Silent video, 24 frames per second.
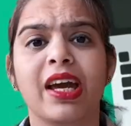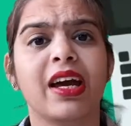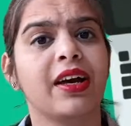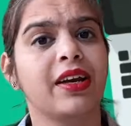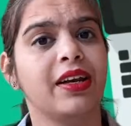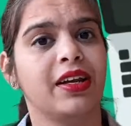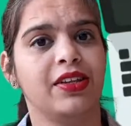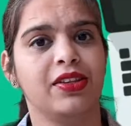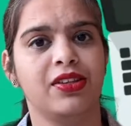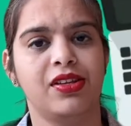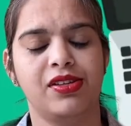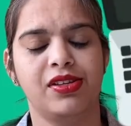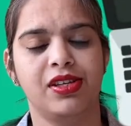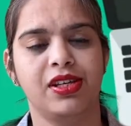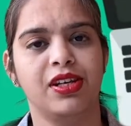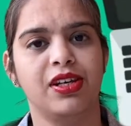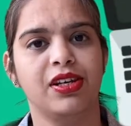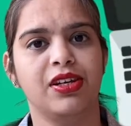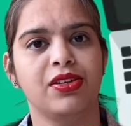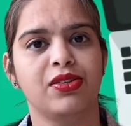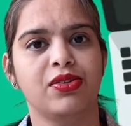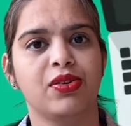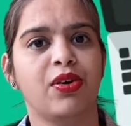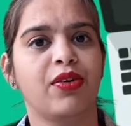in the
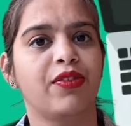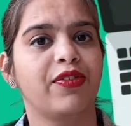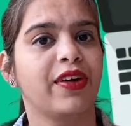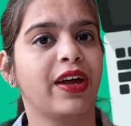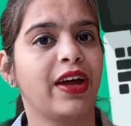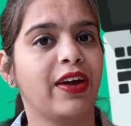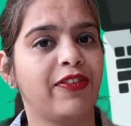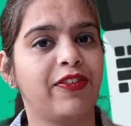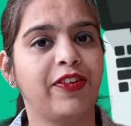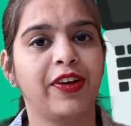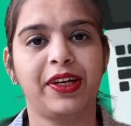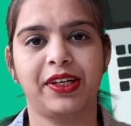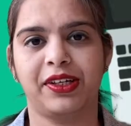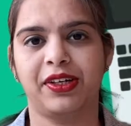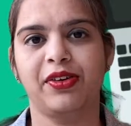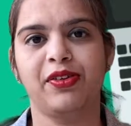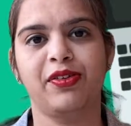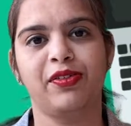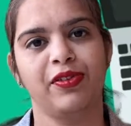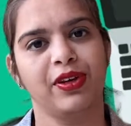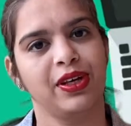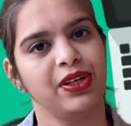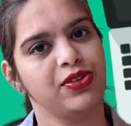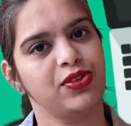series of effective
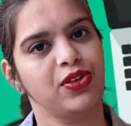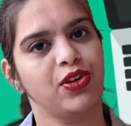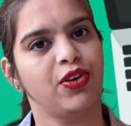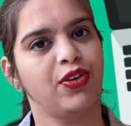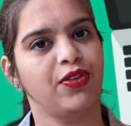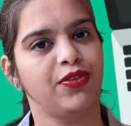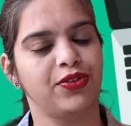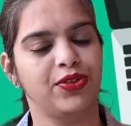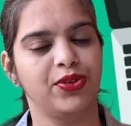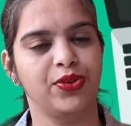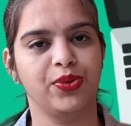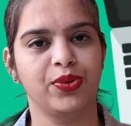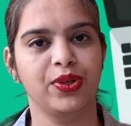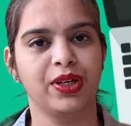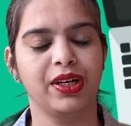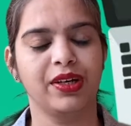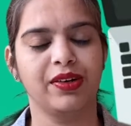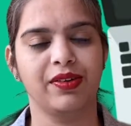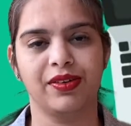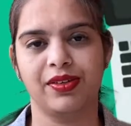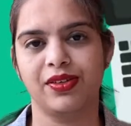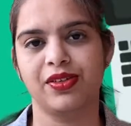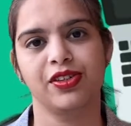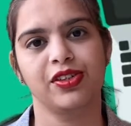ways of doing
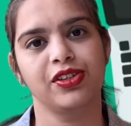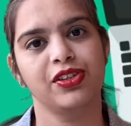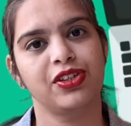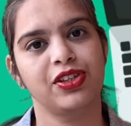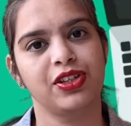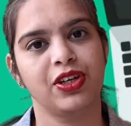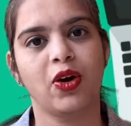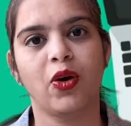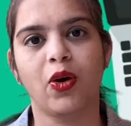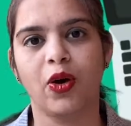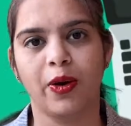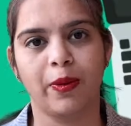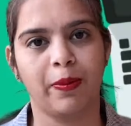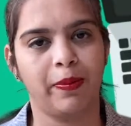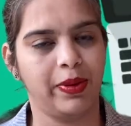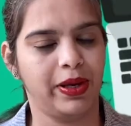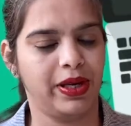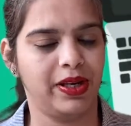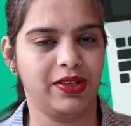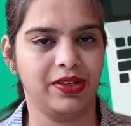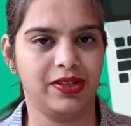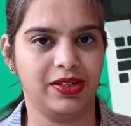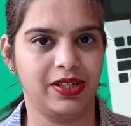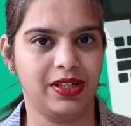research or
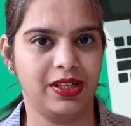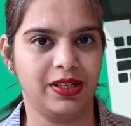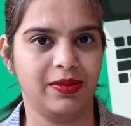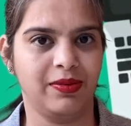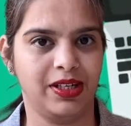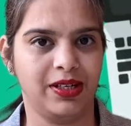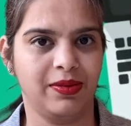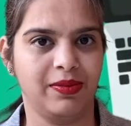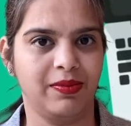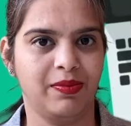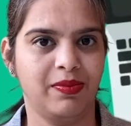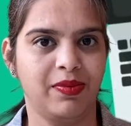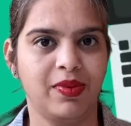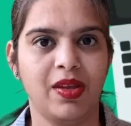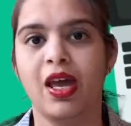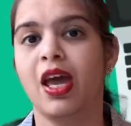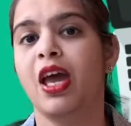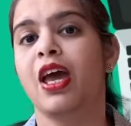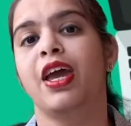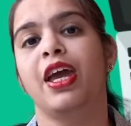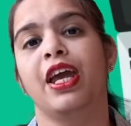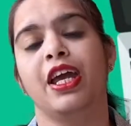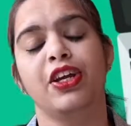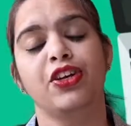PhD.
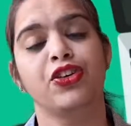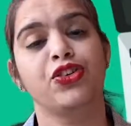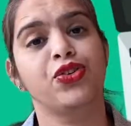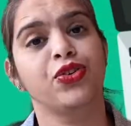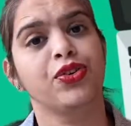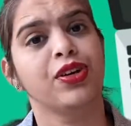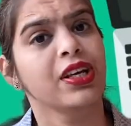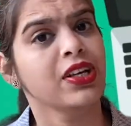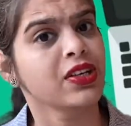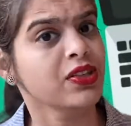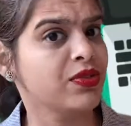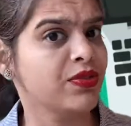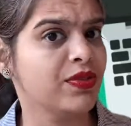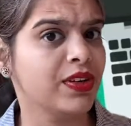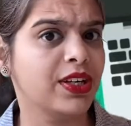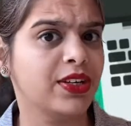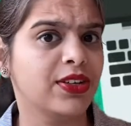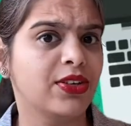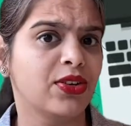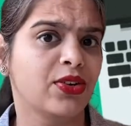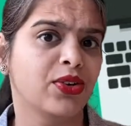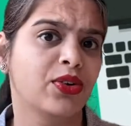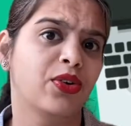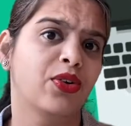In today's
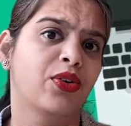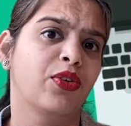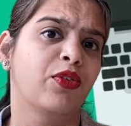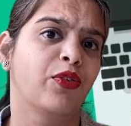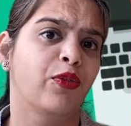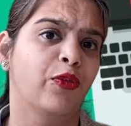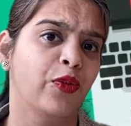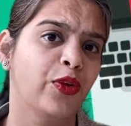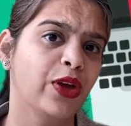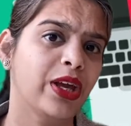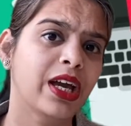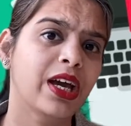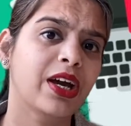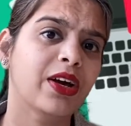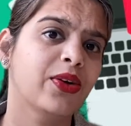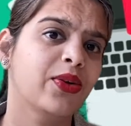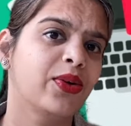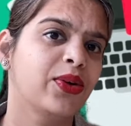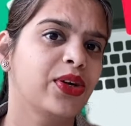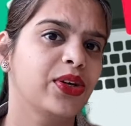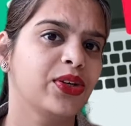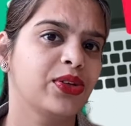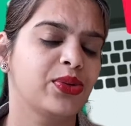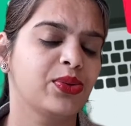video, we are going
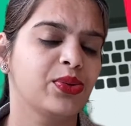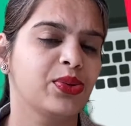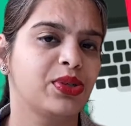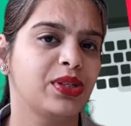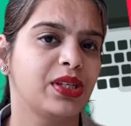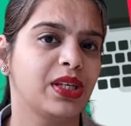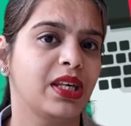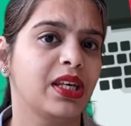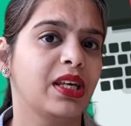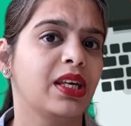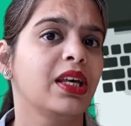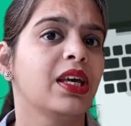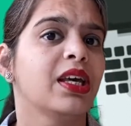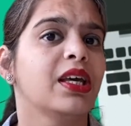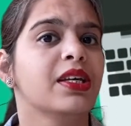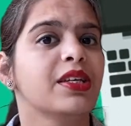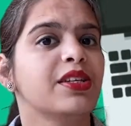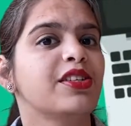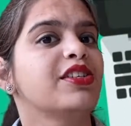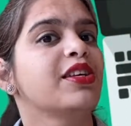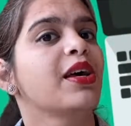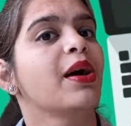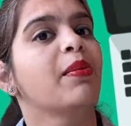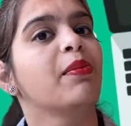to see
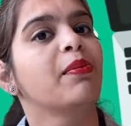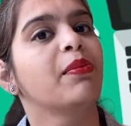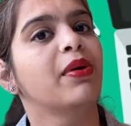some